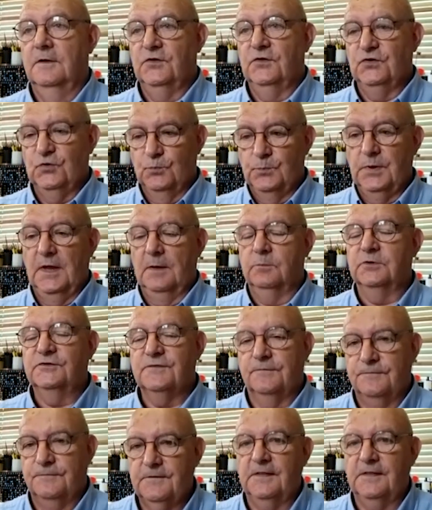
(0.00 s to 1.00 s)
you'd be able to
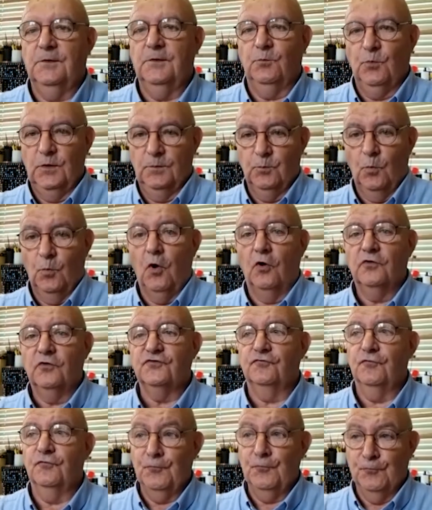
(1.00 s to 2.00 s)
fill it with
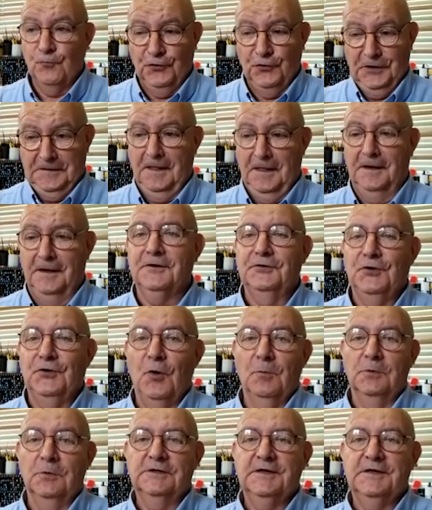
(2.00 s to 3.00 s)
water and run it like a
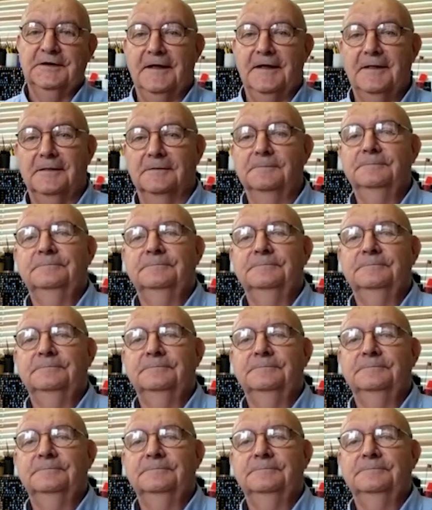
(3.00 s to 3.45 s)
normal canal.